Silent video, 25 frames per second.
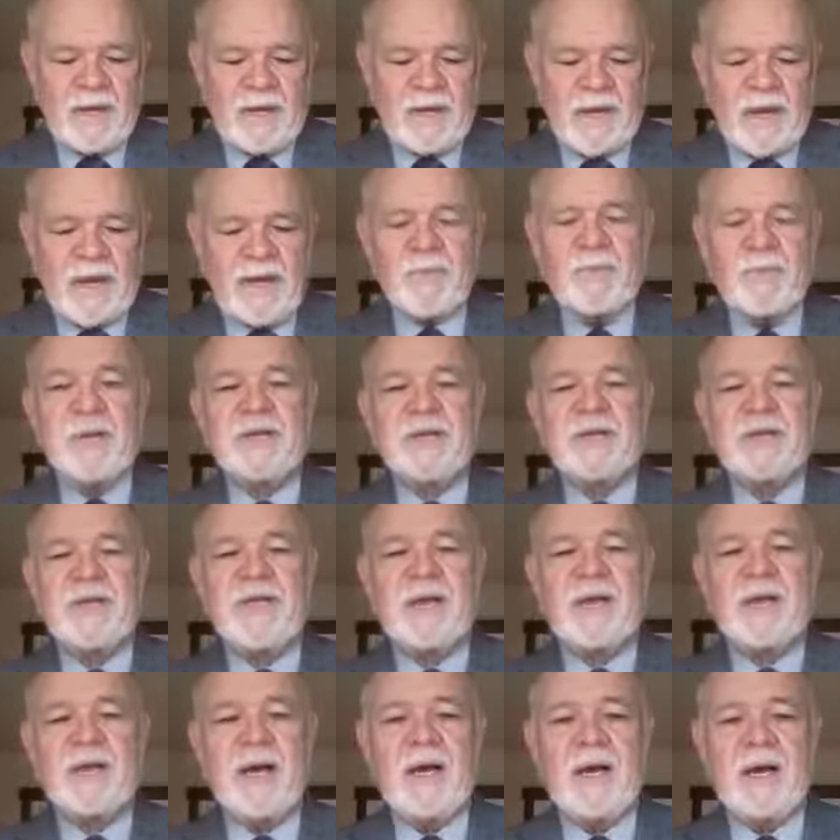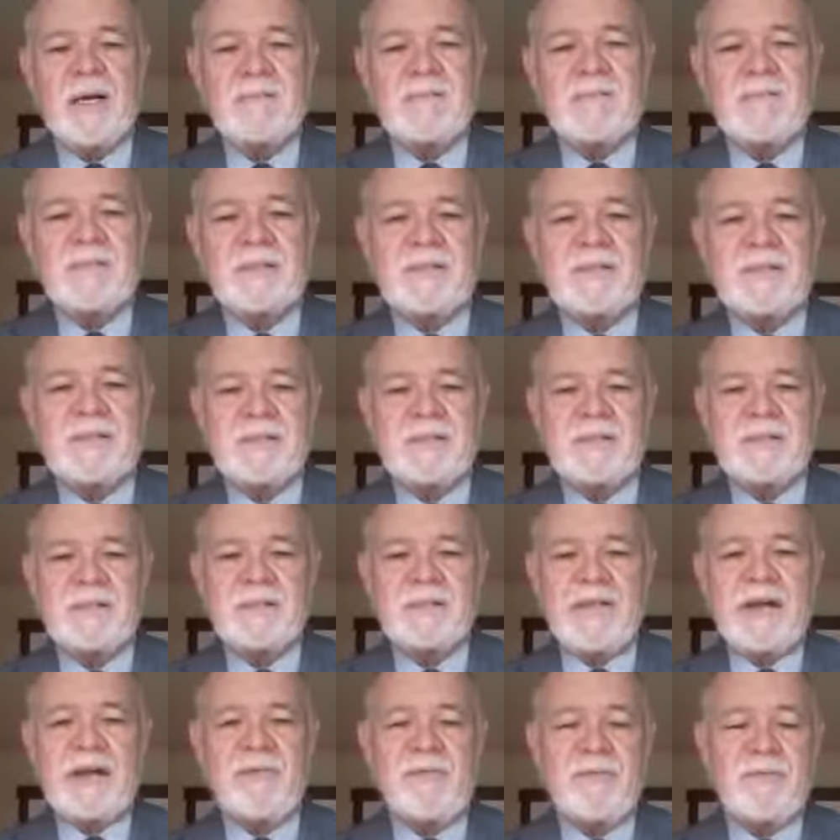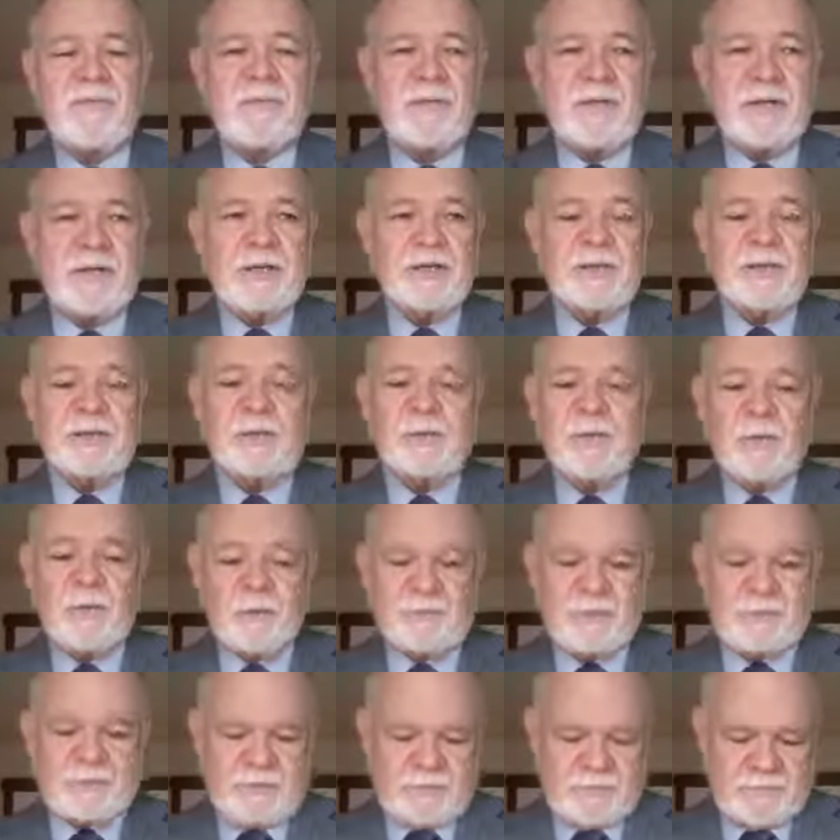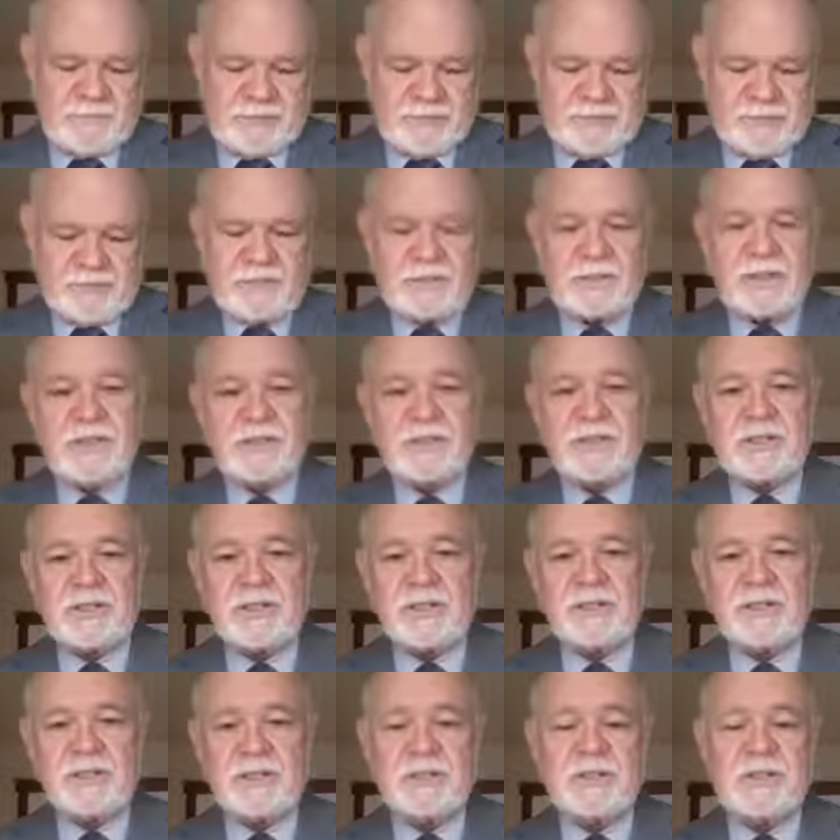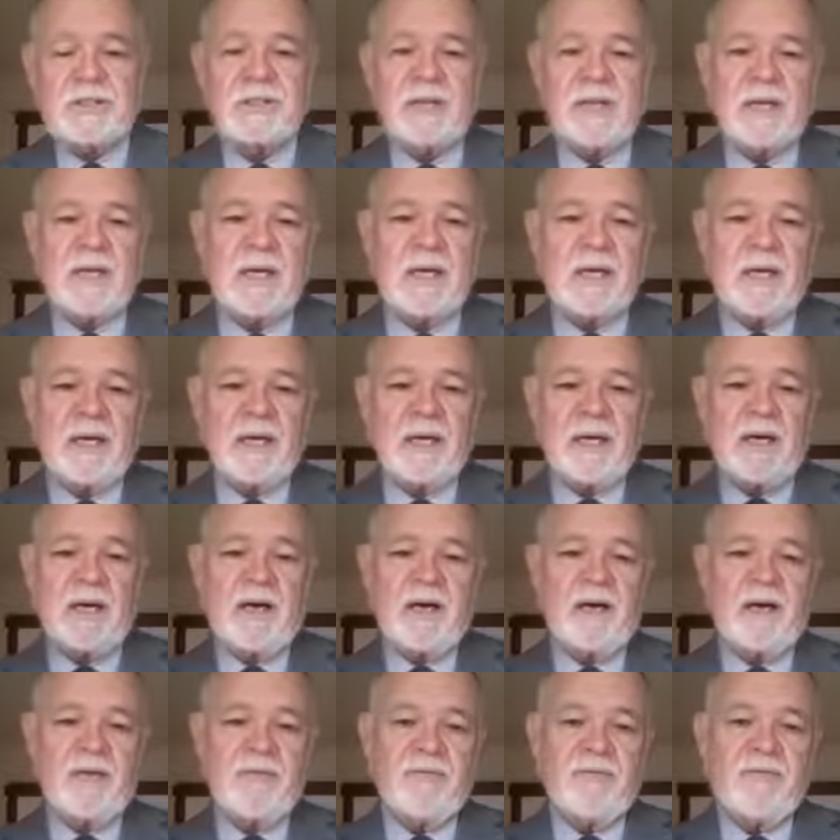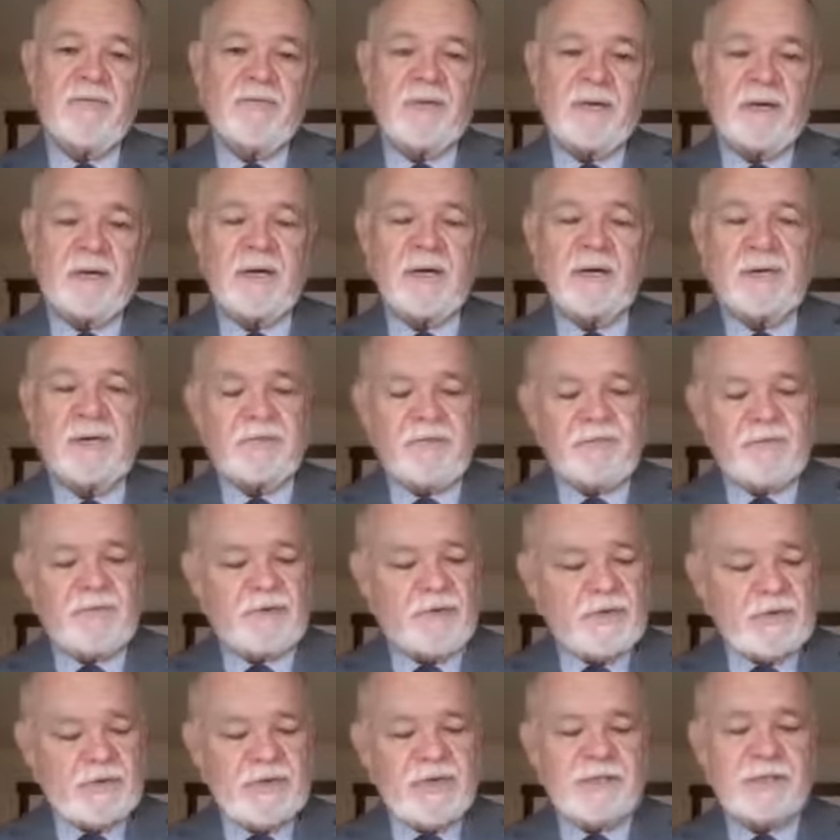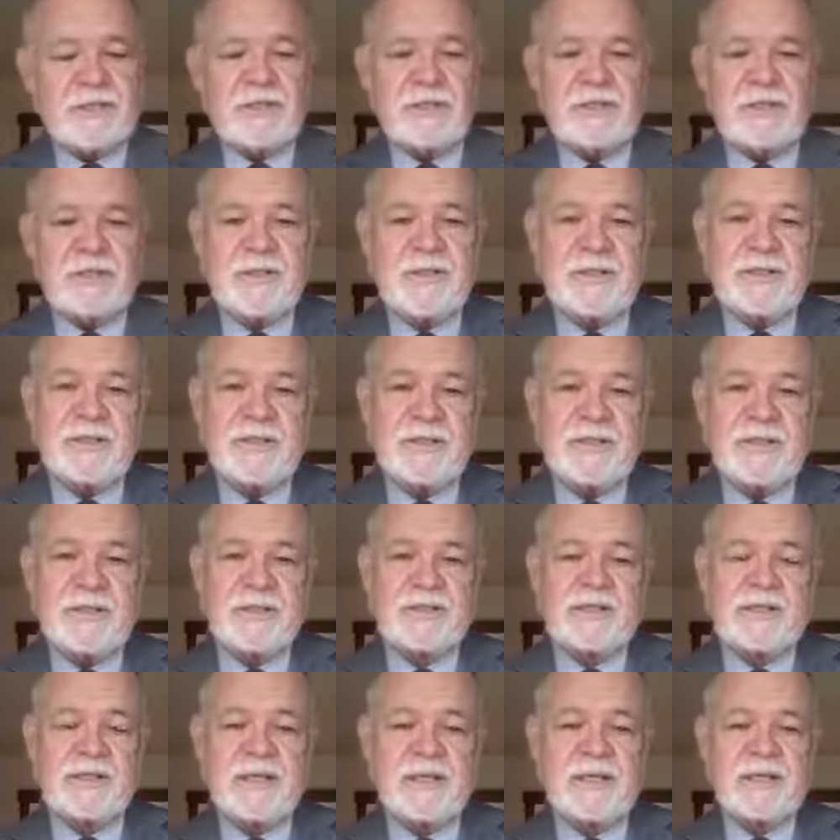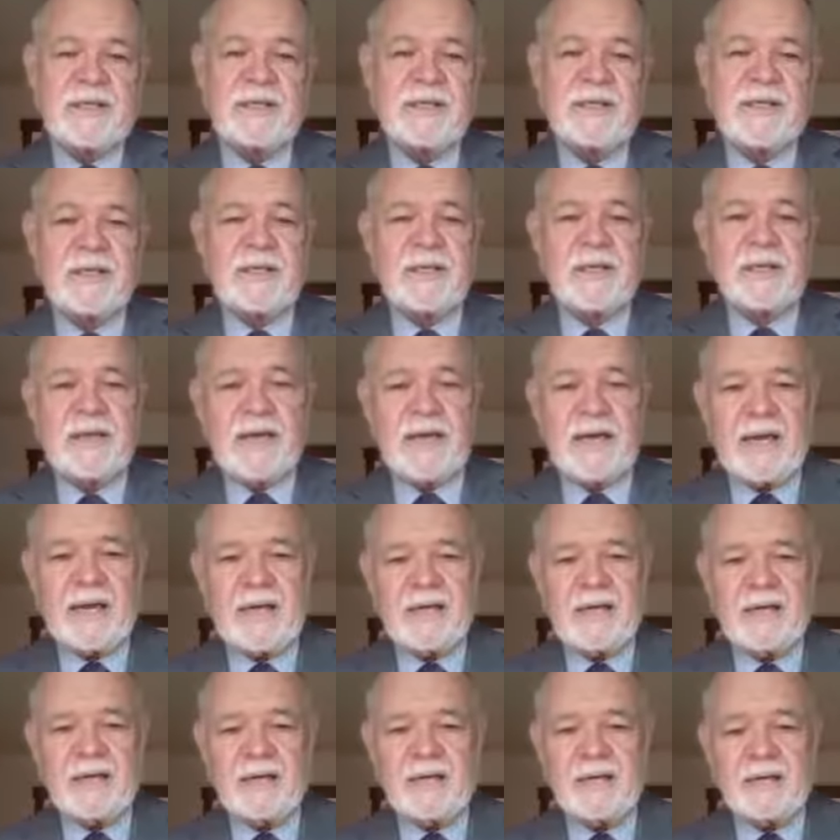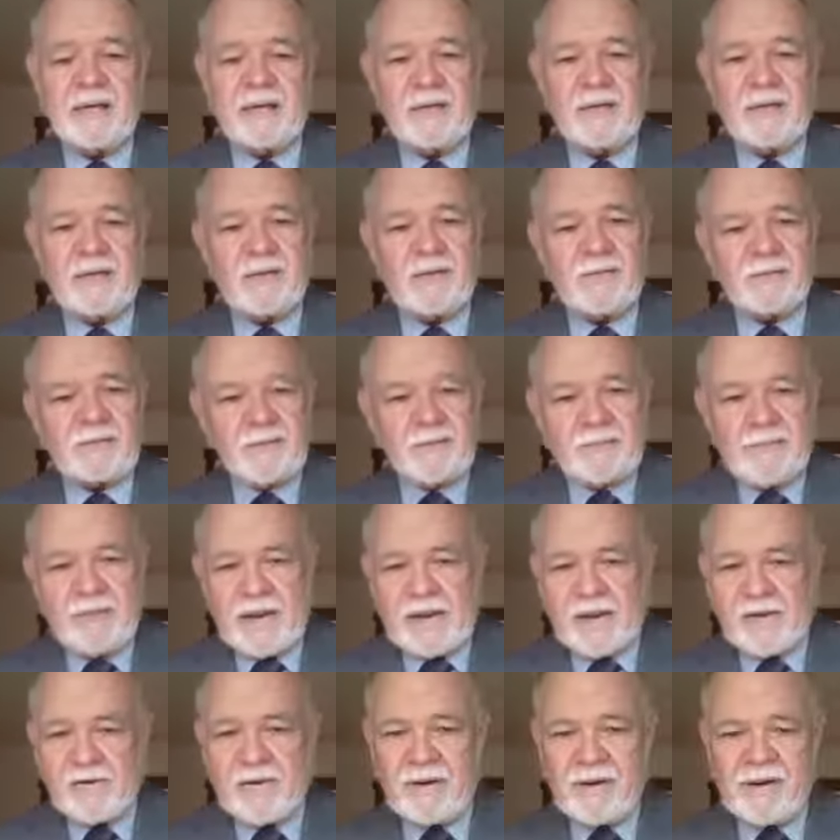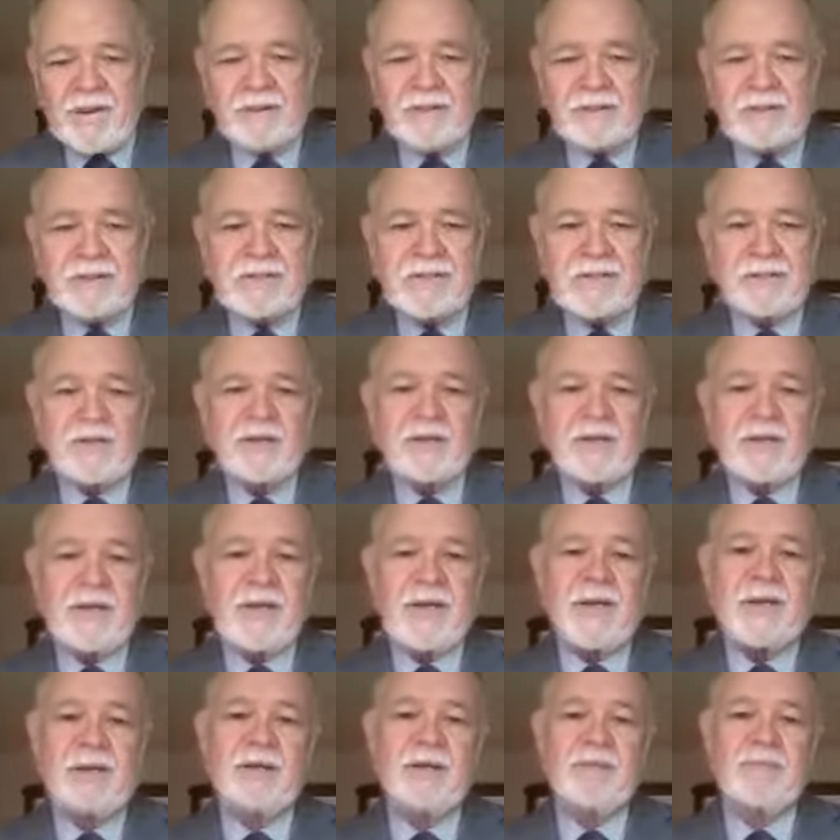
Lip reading: And when she comes, this Syrophoenician woman, means that she was of Phoenician descent and from the area of Syria.